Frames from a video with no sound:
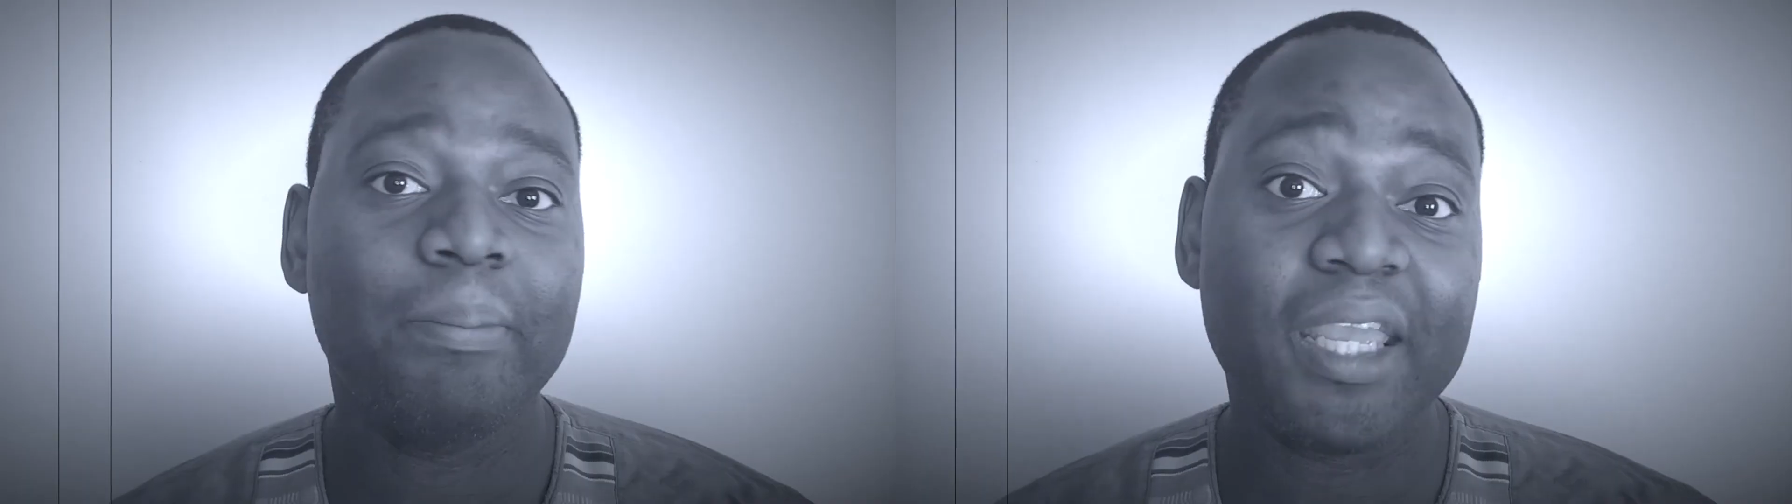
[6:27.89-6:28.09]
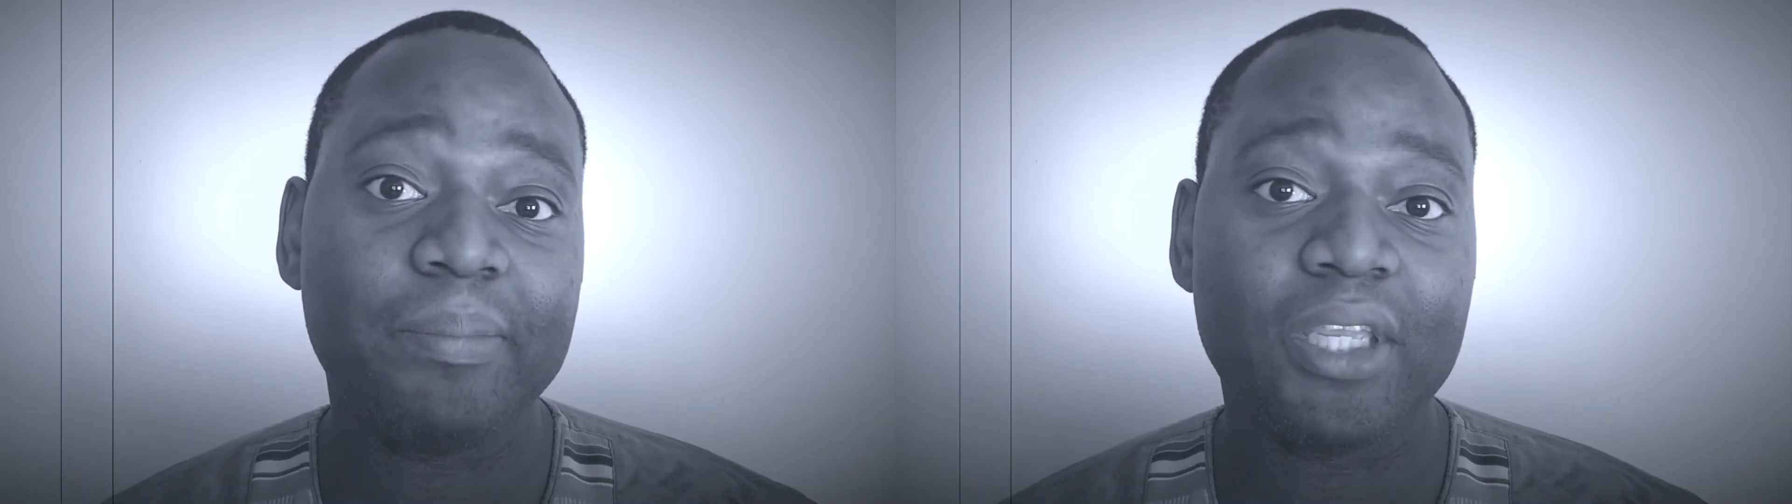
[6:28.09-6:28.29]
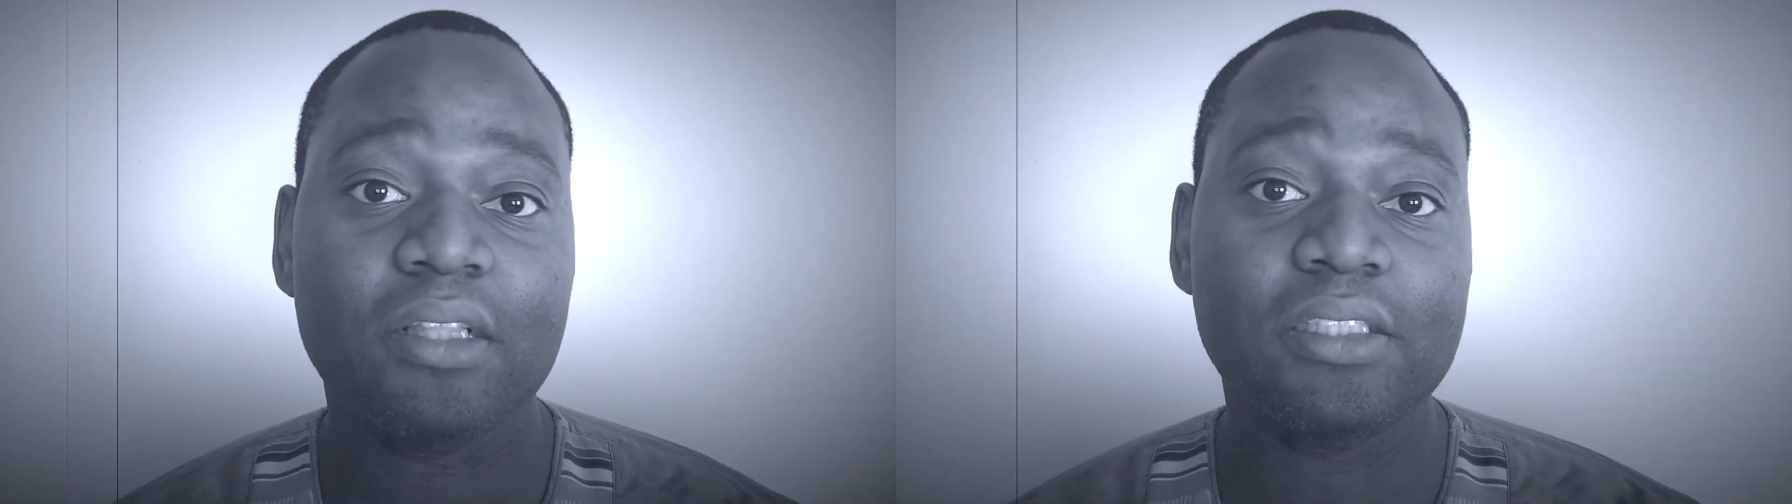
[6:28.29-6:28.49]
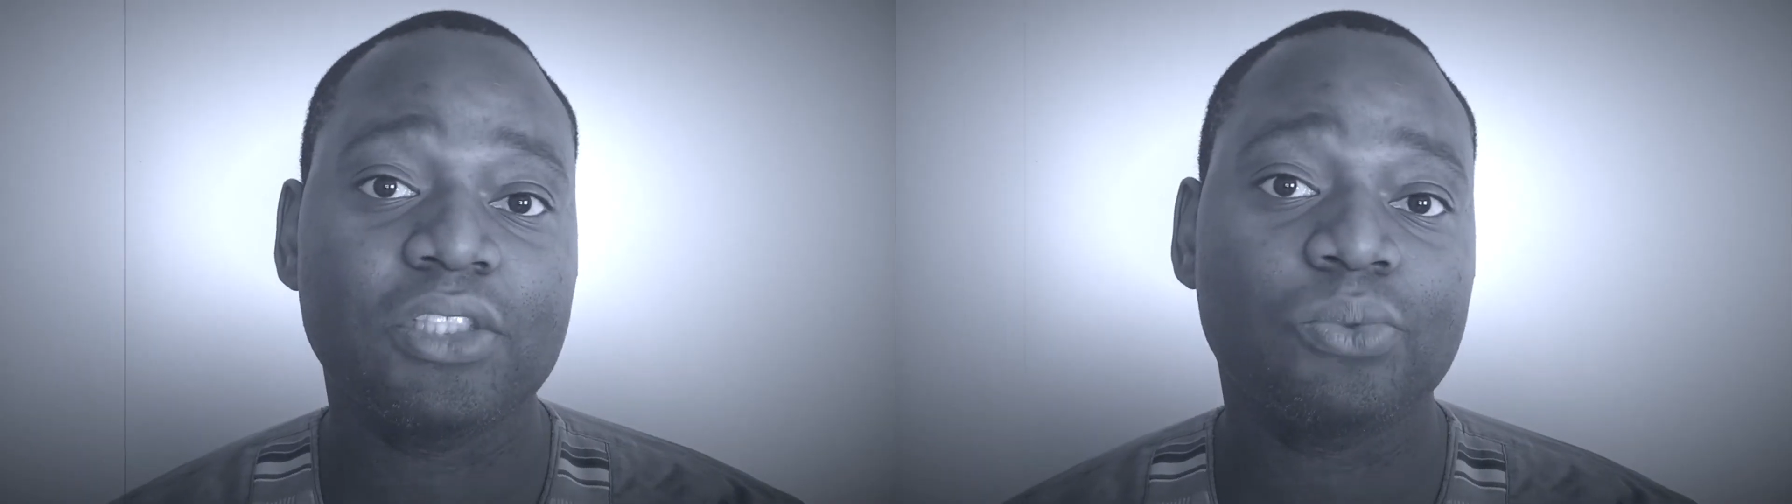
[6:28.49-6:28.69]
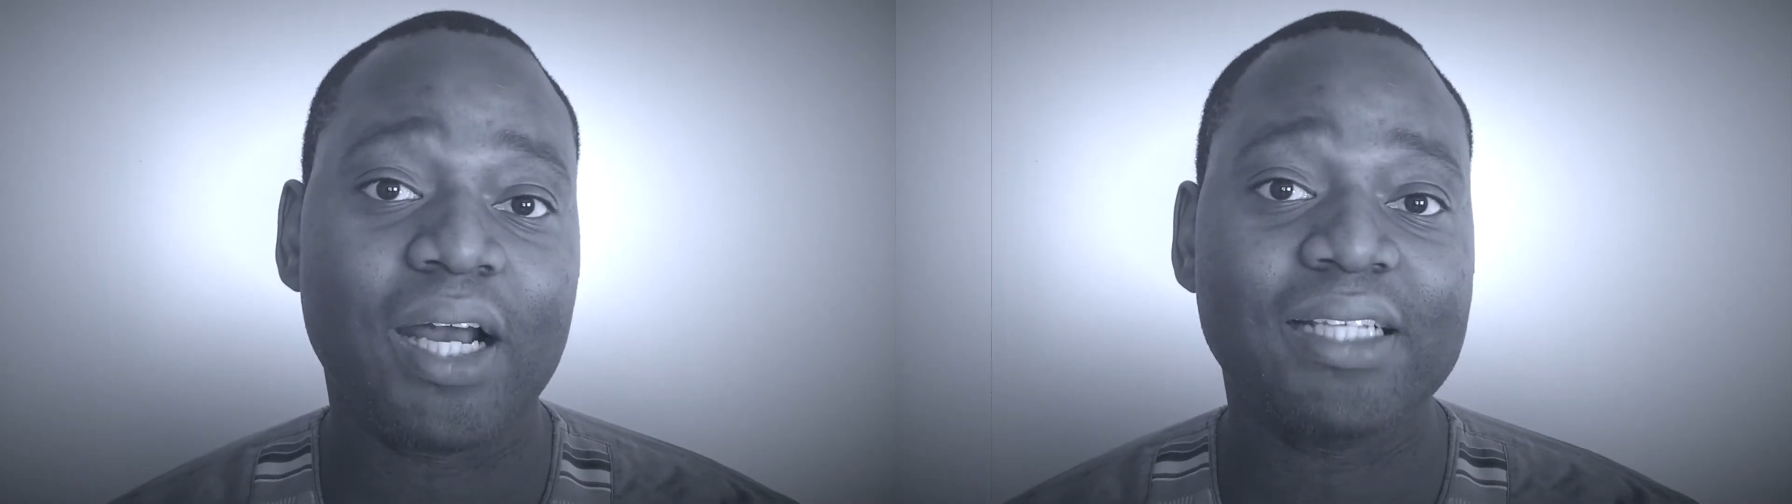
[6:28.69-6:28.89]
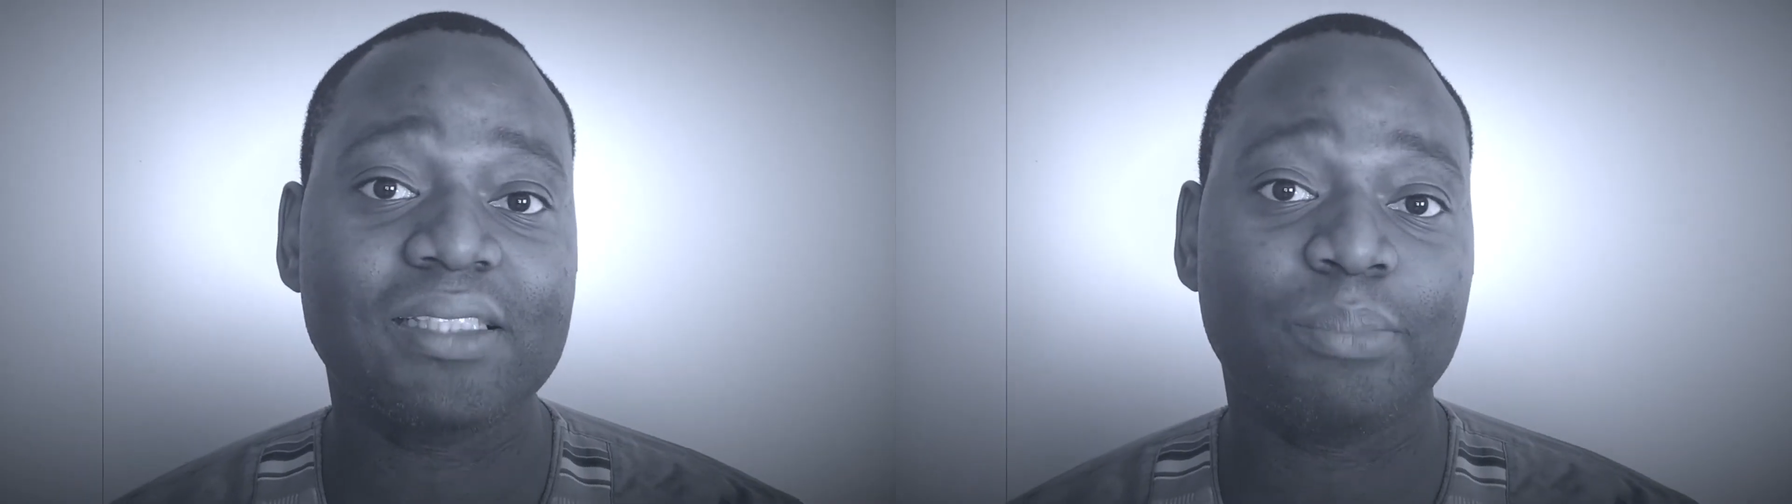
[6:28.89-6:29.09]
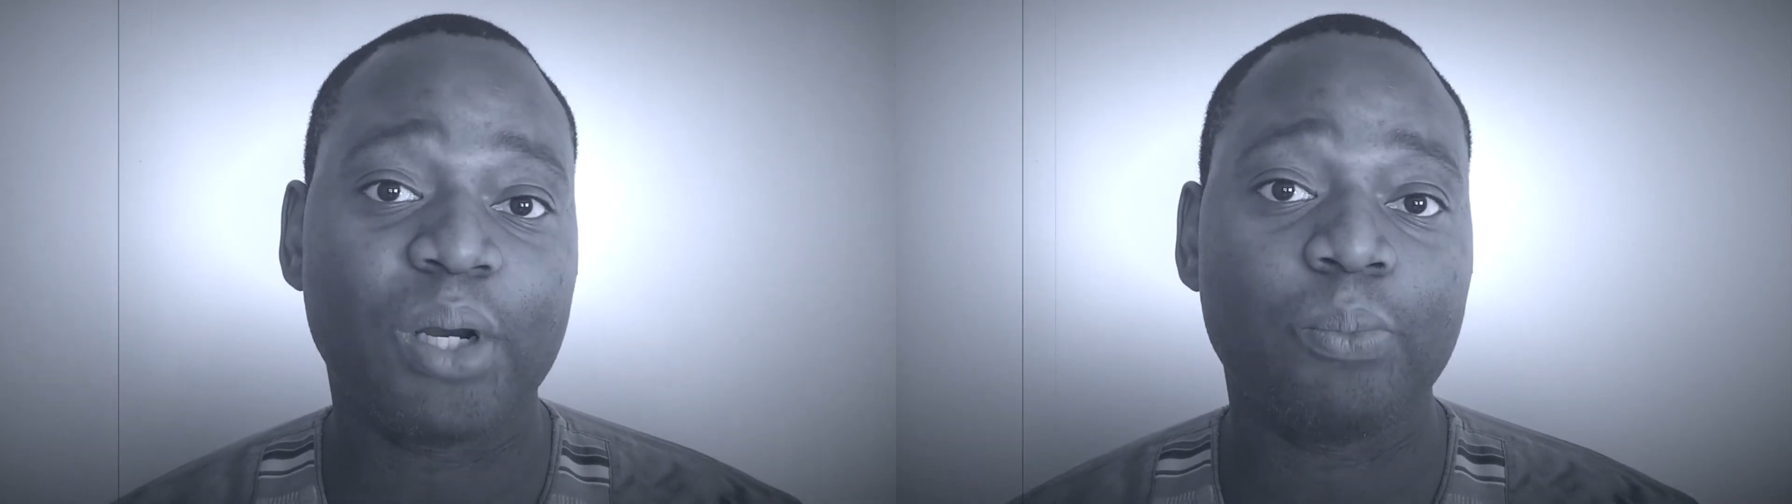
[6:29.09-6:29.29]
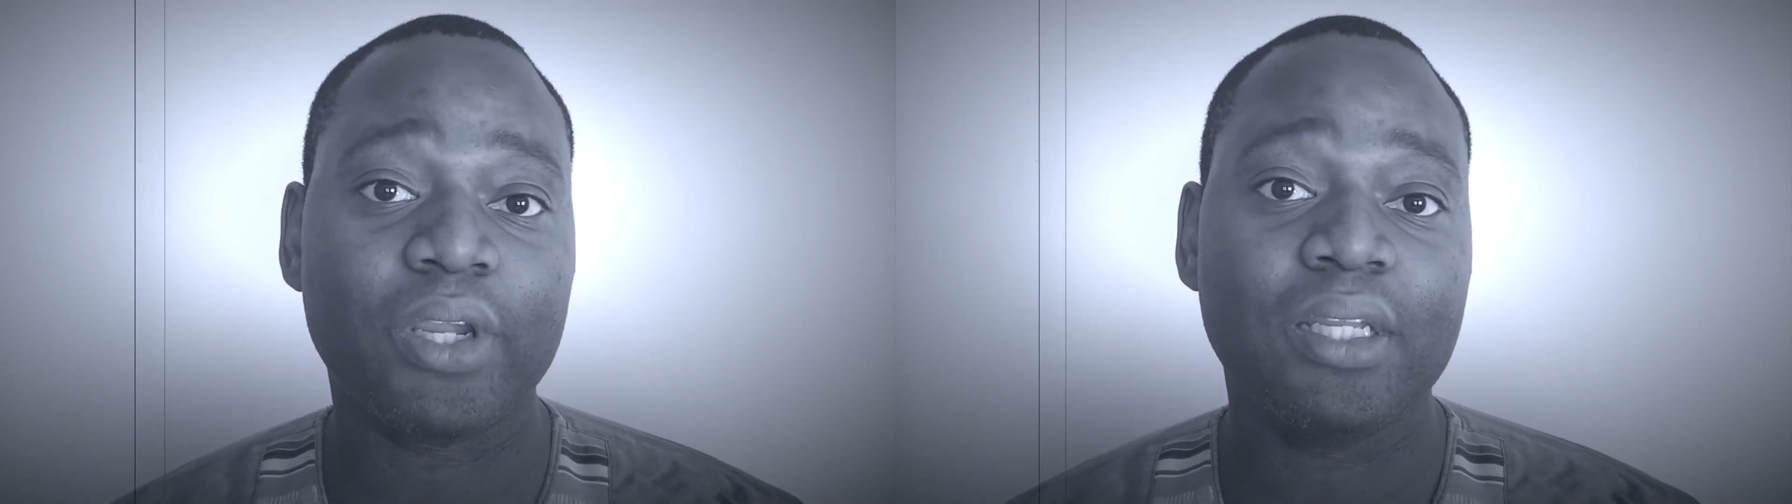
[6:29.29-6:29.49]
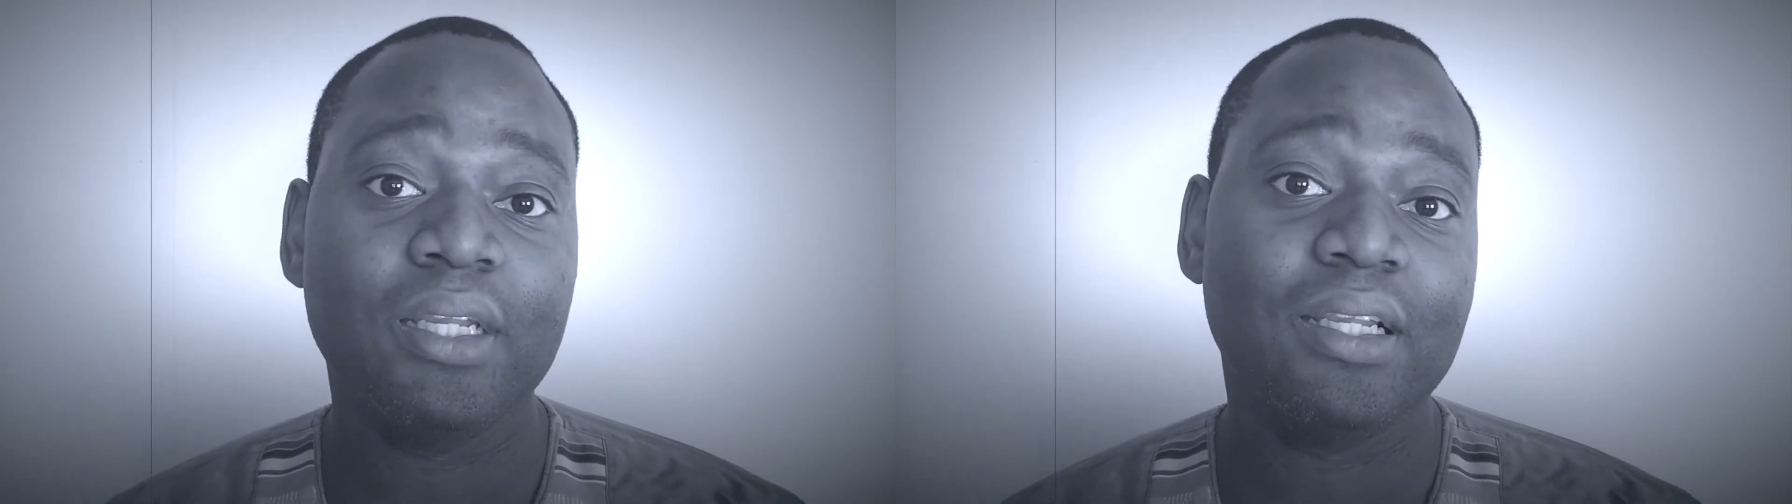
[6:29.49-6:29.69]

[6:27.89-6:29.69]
Maybe this is why Zimbabwe